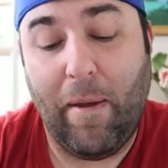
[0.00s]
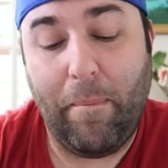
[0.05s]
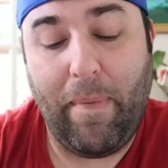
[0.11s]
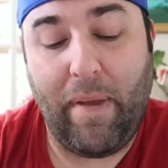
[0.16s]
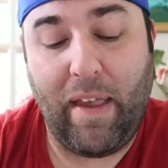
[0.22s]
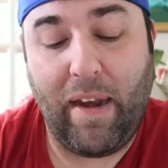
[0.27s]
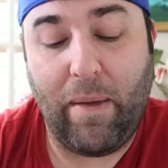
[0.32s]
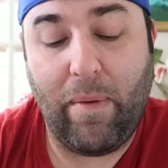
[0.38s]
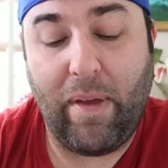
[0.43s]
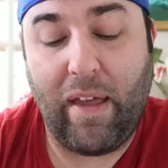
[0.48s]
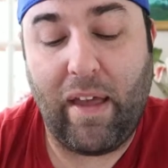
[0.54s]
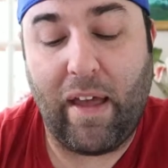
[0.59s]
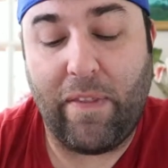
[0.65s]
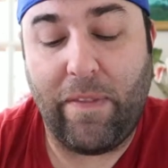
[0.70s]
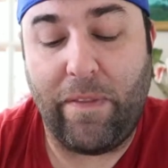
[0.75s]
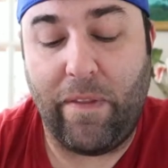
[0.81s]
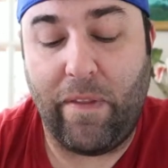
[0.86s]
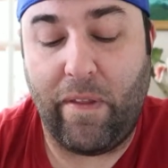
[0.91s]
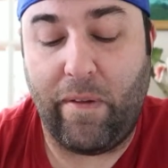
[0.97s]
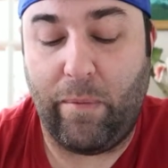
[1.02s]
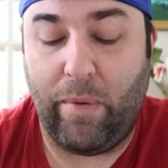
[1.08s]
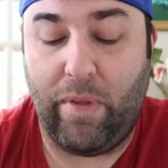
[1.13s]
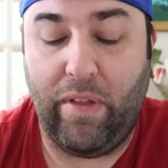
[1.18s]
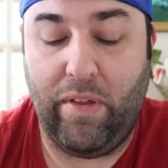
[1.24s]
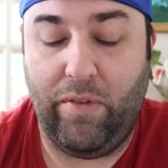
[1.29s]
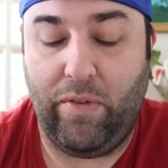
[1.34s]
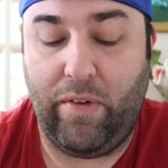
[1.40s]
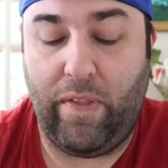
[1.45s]
but anyway, I, I
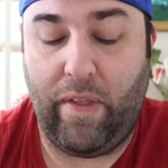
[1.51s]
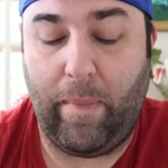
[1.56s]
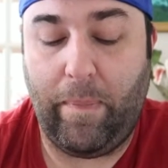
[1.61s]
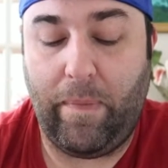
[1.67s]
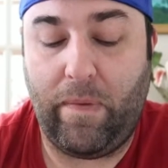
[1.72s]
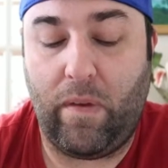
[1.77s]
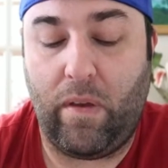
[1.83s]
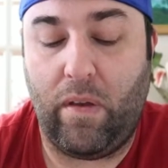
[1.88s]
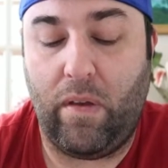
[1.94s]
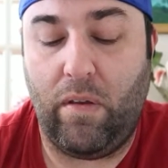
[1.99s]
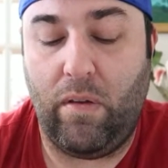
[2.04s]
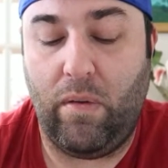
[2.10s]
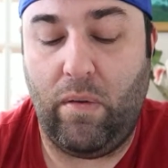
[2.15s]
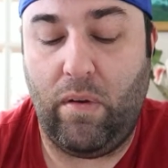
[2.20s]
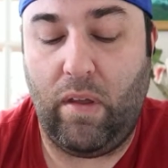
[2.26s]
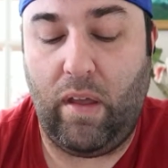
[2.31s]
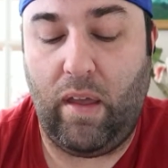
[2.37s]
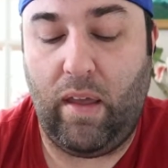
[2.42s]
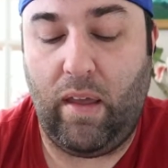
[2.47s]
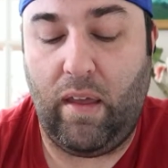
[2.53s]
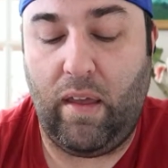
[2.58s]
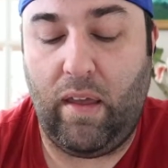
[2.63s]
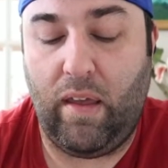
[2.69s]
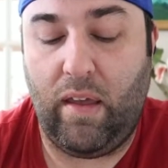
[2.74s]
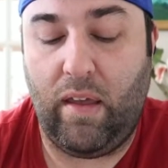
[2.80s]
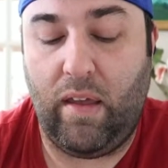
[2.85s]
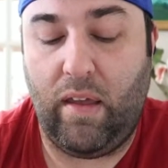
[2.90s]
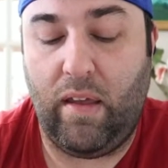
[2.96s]
really enjoyed the episode
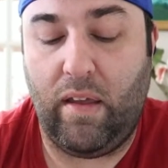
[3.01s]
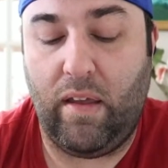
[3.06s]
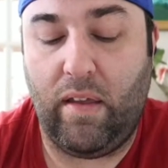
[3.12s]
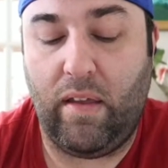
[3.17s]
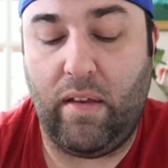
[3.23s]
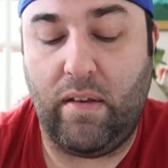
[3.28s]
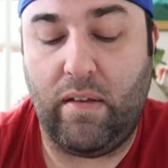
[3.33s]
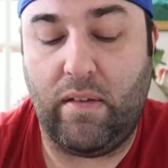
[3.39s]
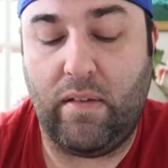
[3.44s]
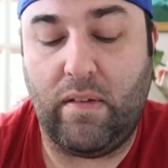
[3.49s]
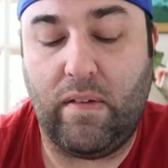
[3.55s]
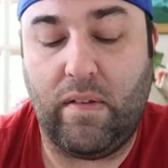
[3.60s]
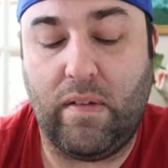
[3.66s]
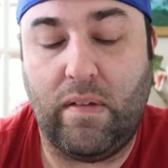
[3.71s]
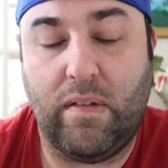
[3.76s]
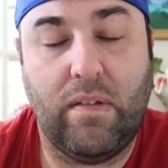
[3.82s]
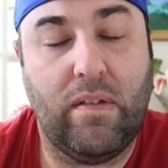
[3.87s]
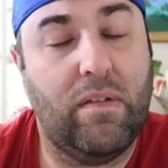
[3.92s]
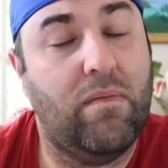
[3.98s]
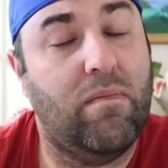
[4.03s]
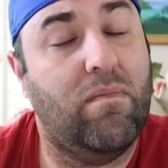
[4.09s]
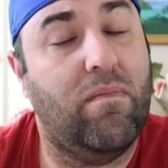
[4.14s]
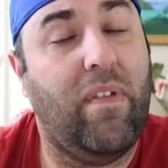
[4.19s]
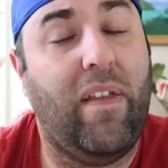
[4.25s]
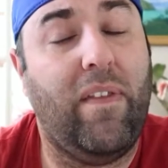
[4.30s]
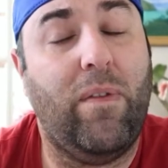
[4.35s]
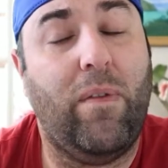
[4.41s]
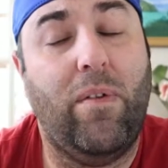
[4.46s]
and
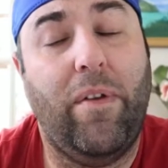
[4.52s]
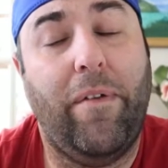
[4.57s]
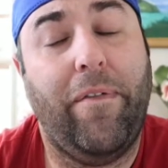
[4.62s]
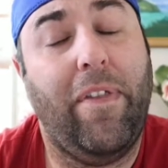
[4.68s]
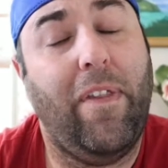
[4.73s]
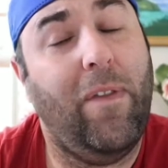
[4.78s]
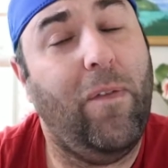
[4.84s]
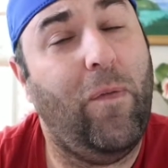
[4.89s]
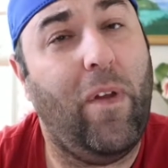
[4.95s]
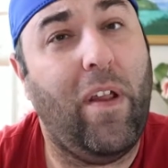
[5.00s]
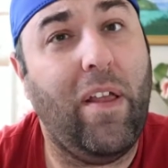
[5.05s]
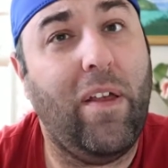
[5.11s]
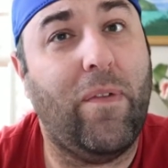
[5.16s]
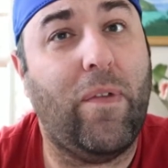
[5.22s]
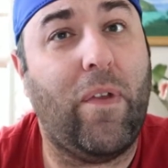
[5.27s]
that's going to do for this video.